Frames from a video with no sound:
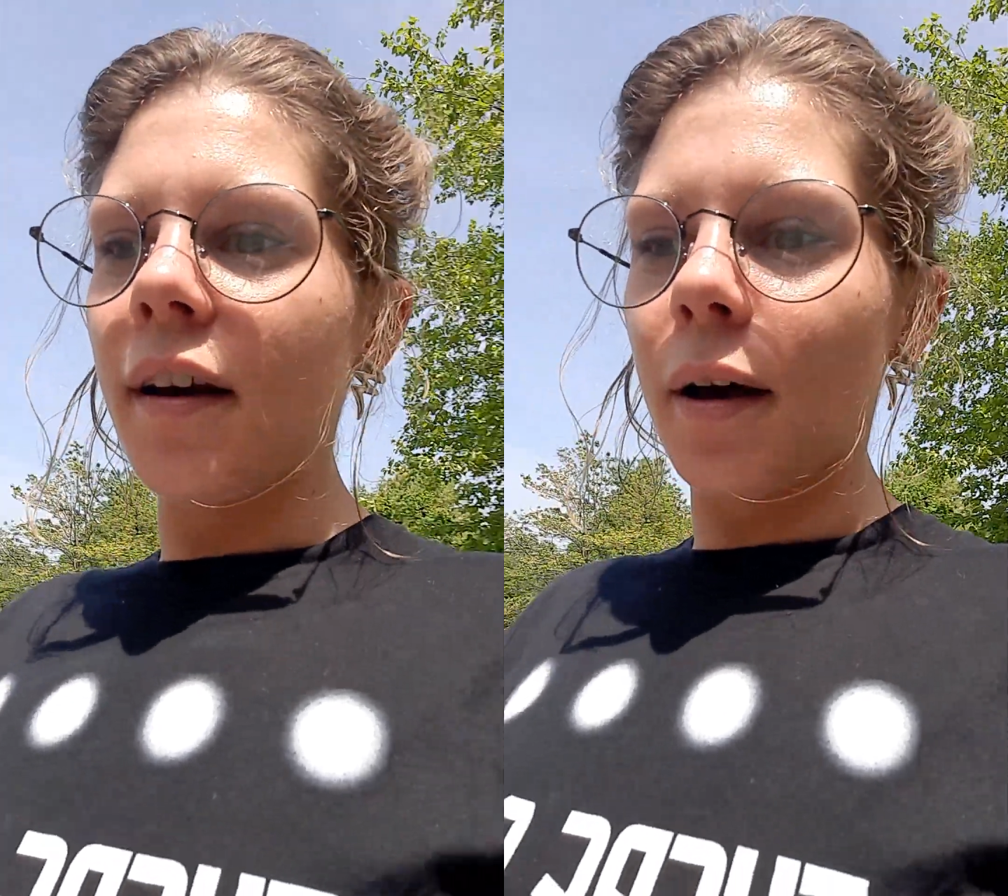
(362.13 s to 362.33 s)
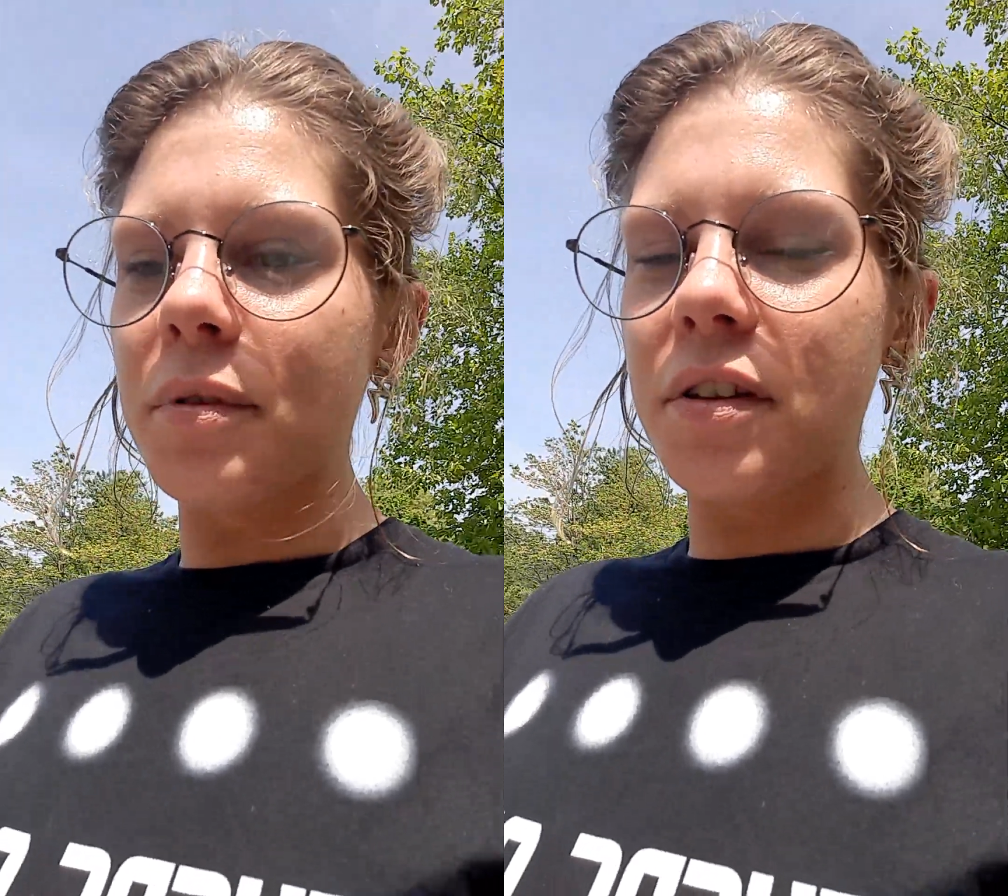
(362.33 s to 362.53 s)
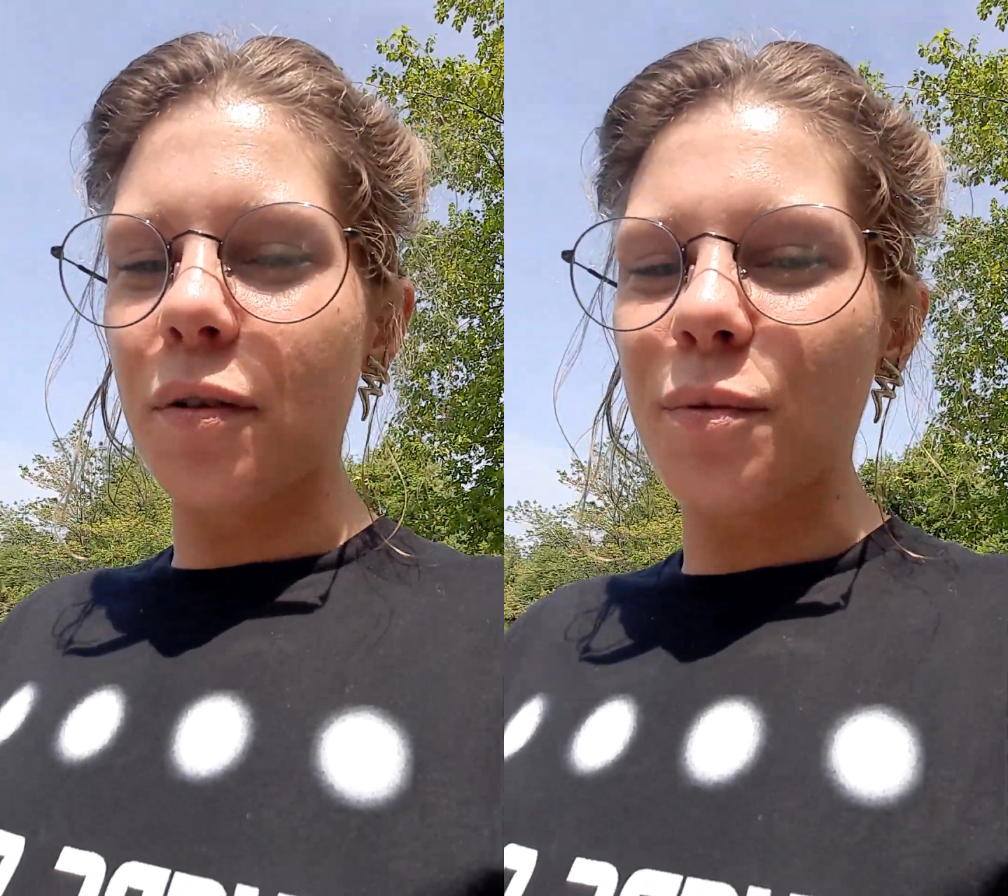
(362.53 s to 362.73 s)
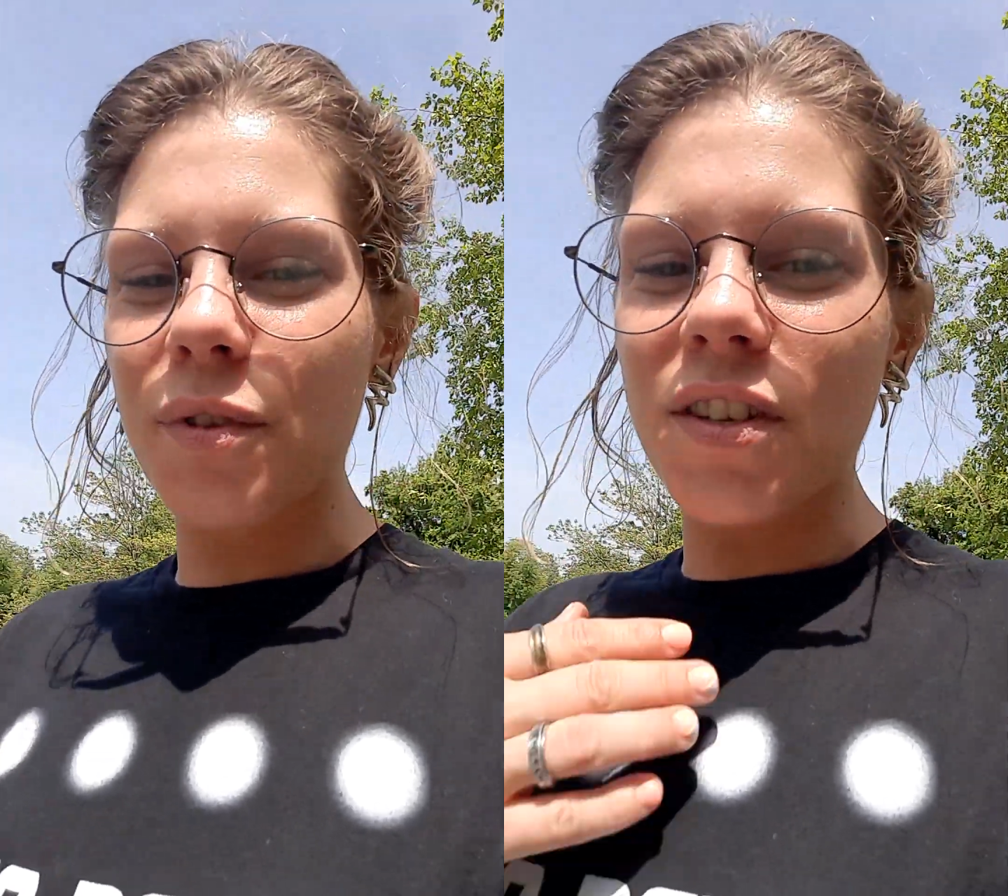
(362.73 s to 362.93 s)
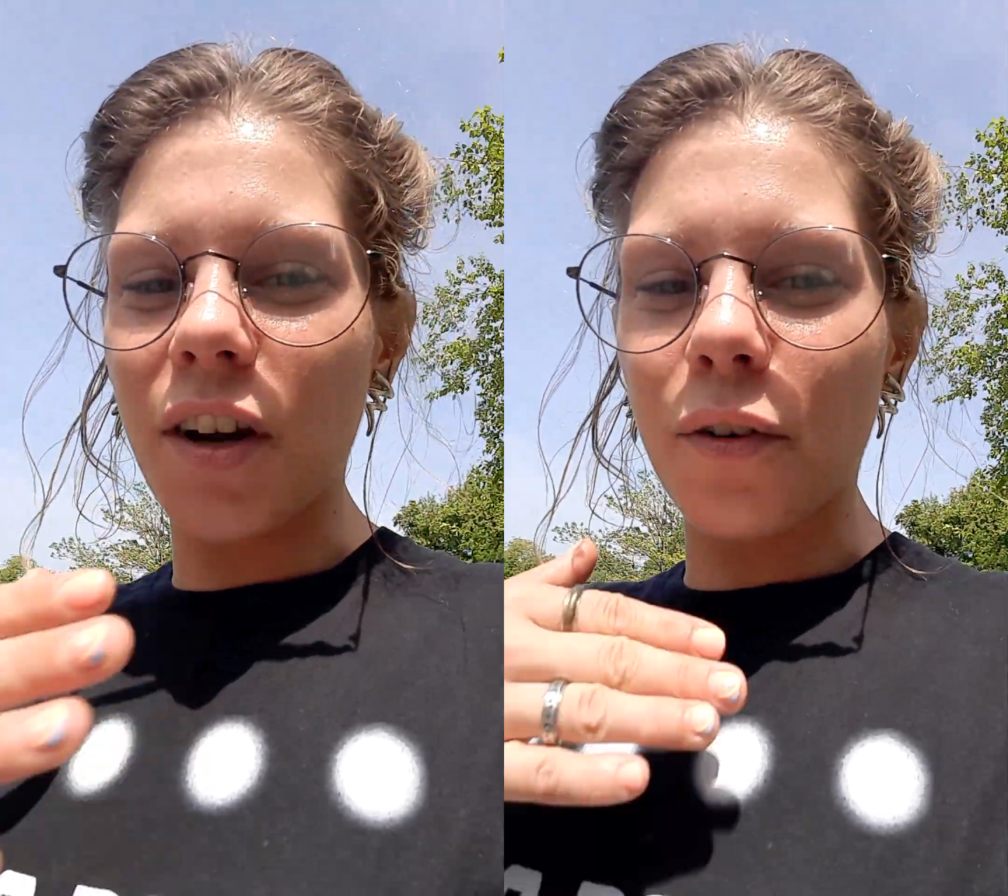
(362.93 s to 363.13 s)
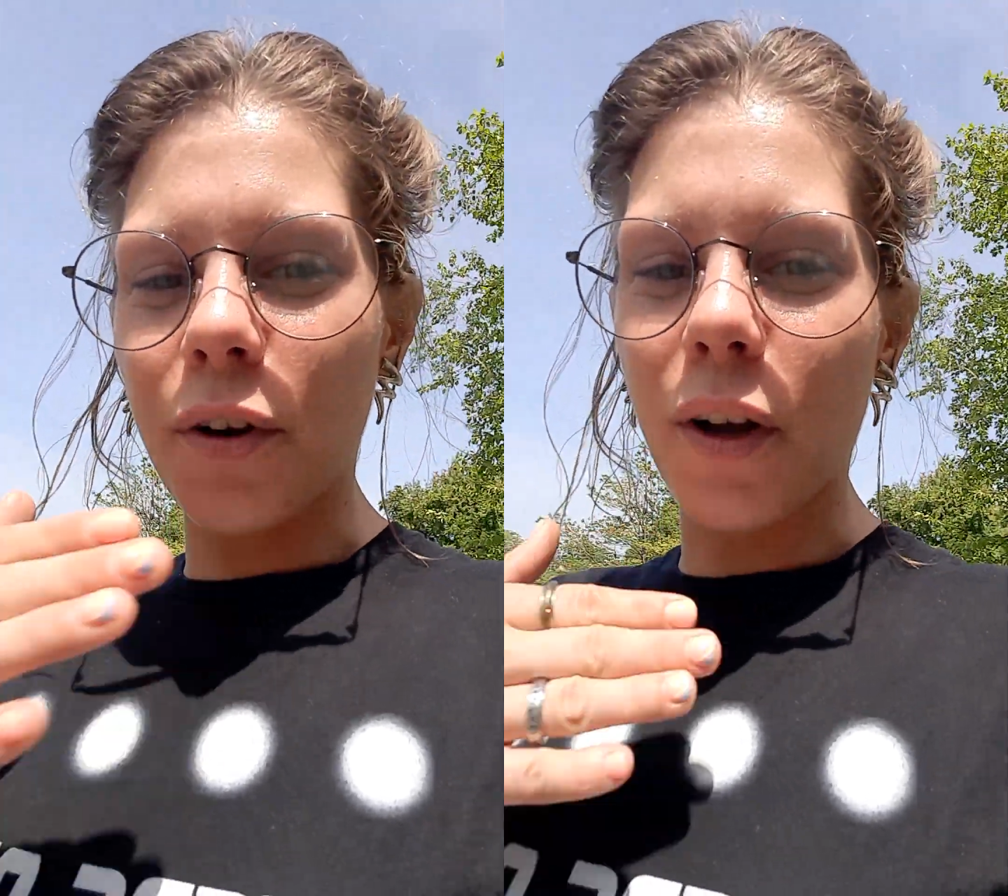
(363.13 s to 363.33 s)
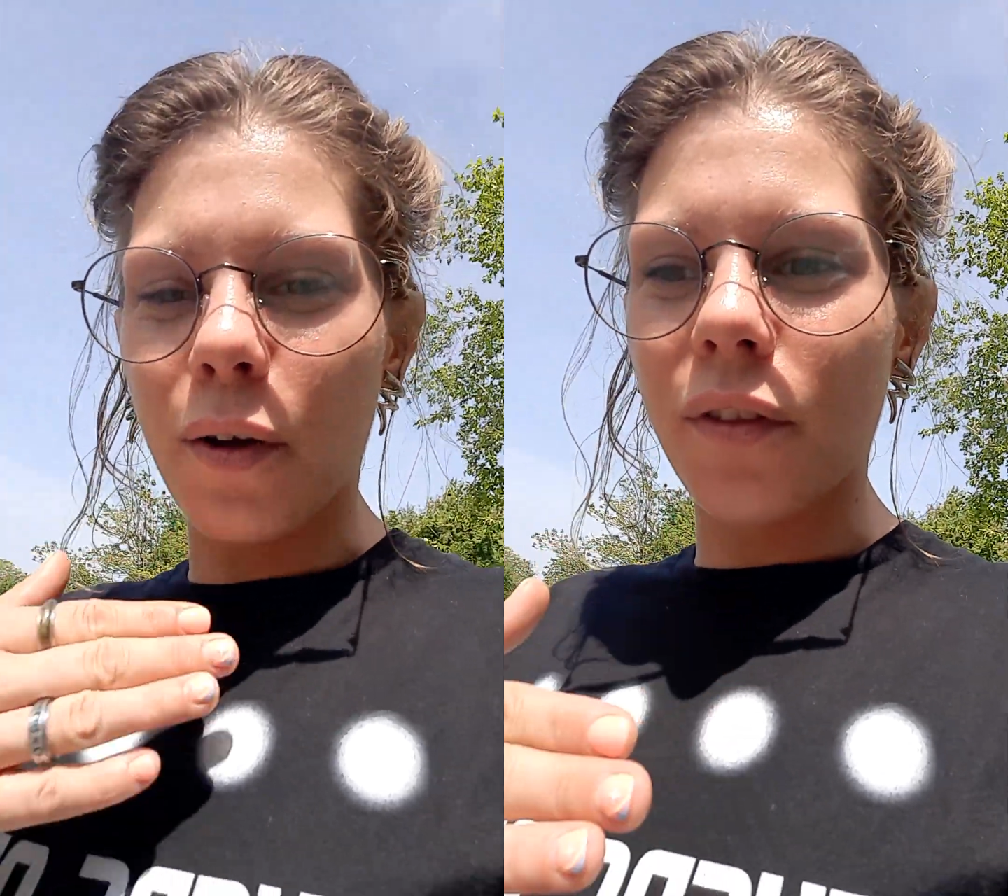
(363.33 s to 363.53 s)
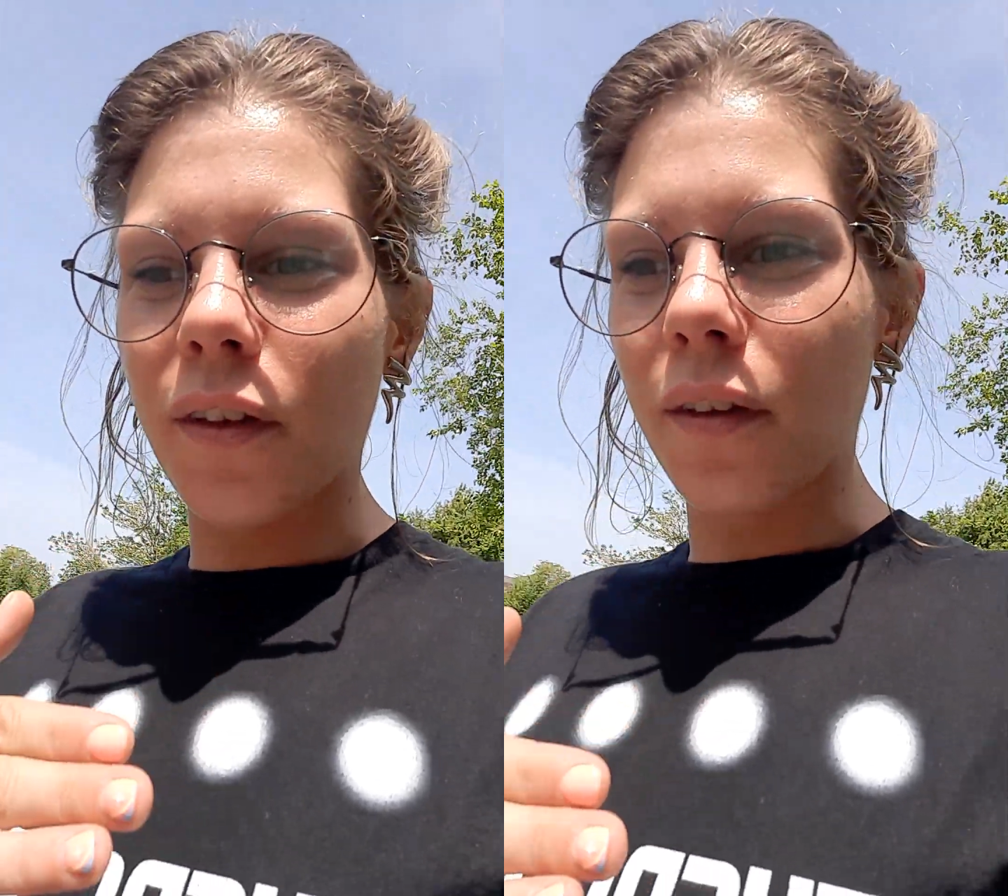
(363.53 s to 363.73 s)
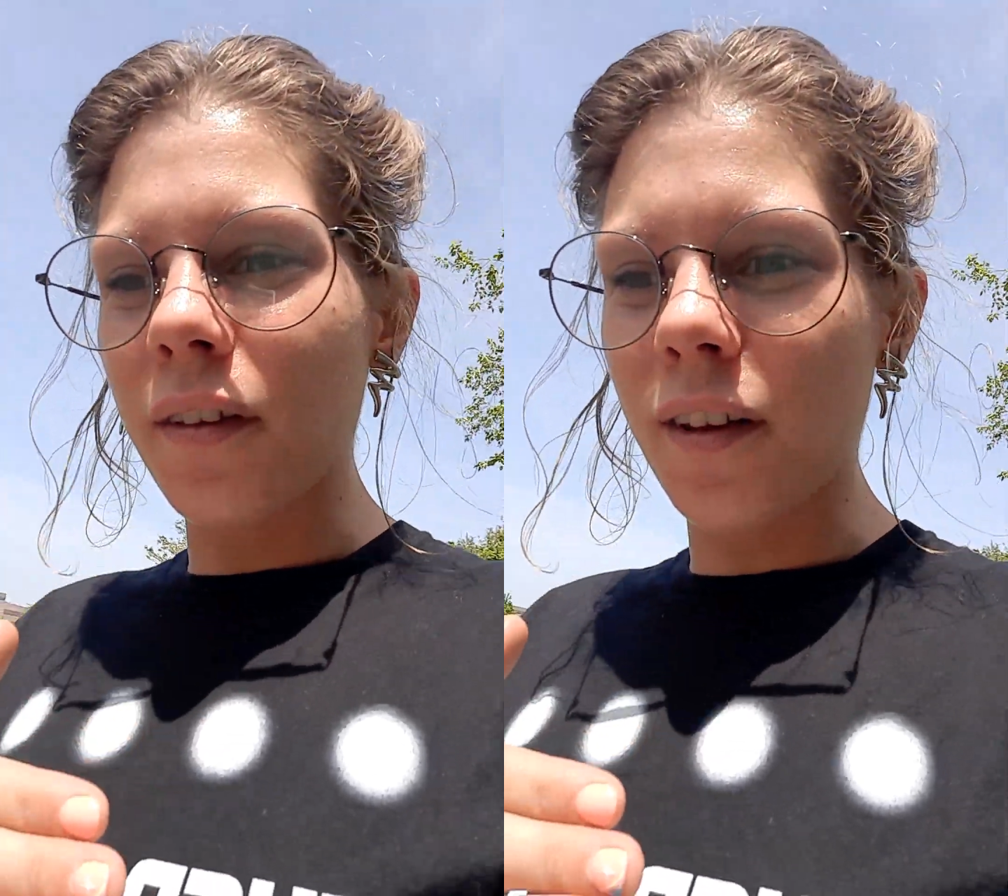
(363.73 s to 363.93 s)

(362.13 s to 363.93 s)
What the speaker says: I'm still stuttering on the